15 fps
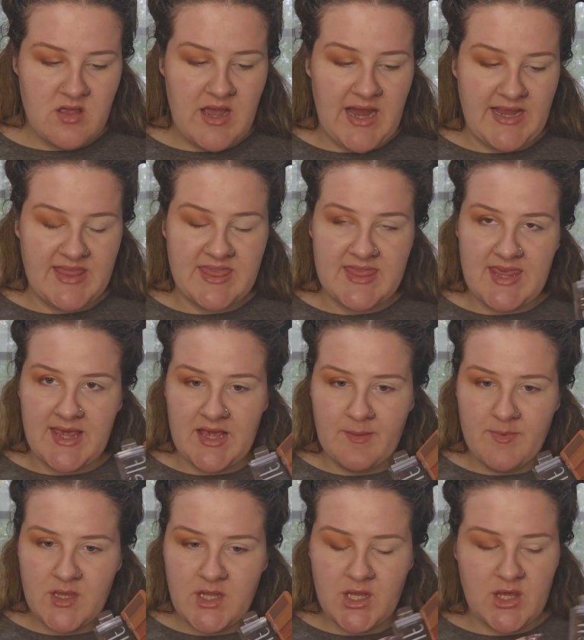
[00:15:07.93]
I think
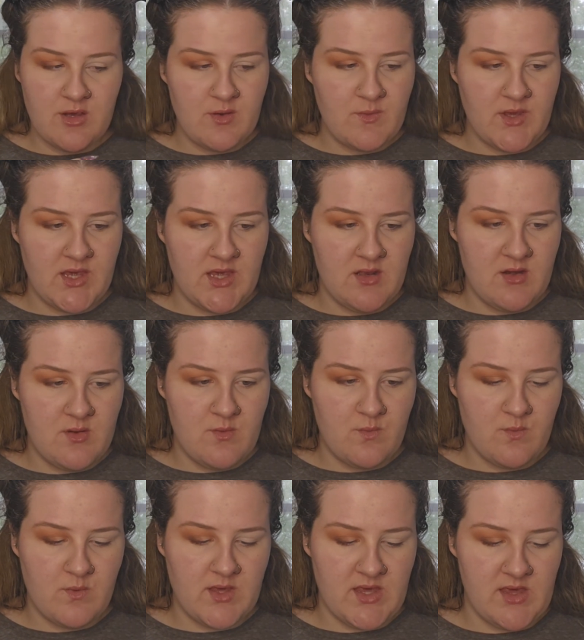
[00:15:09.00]
I'm gonna go in
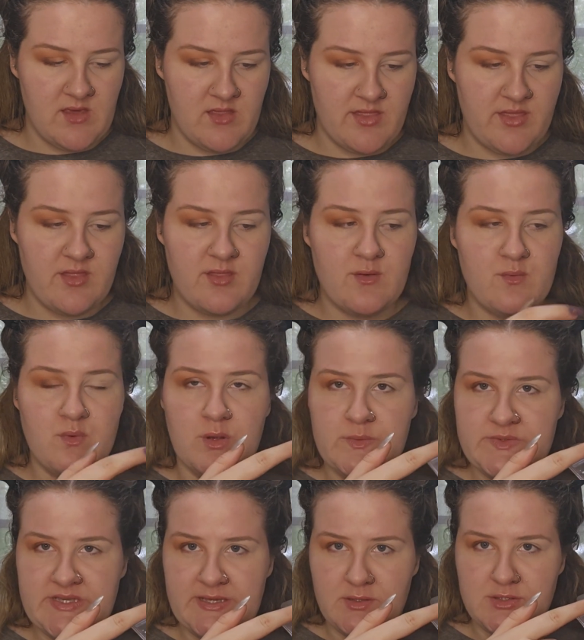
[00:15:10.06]
with the
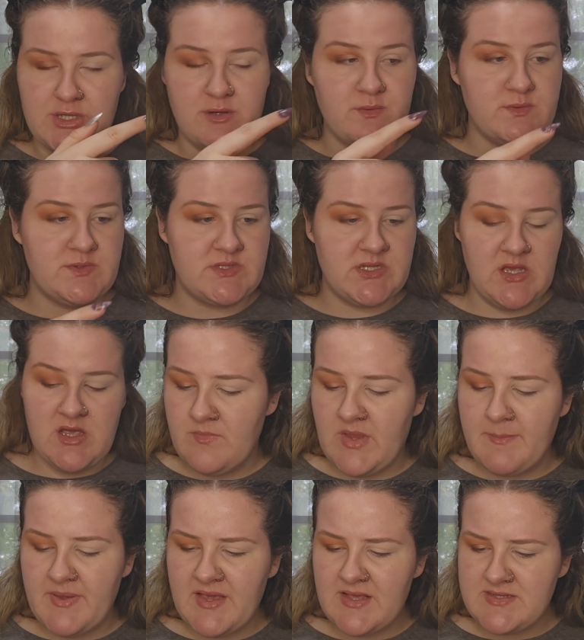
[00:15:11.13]
rosier tones.
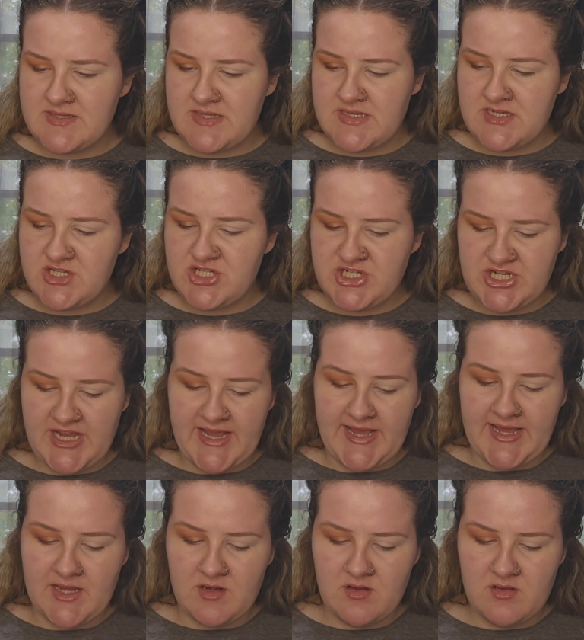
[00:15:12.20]
And because this
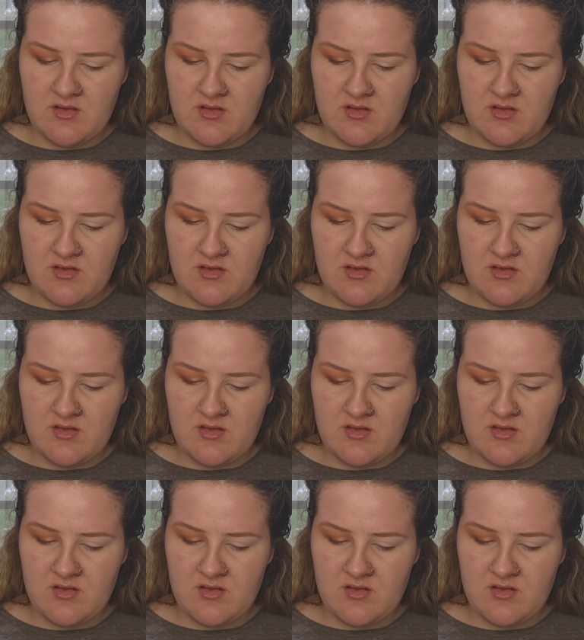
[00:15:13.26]
shade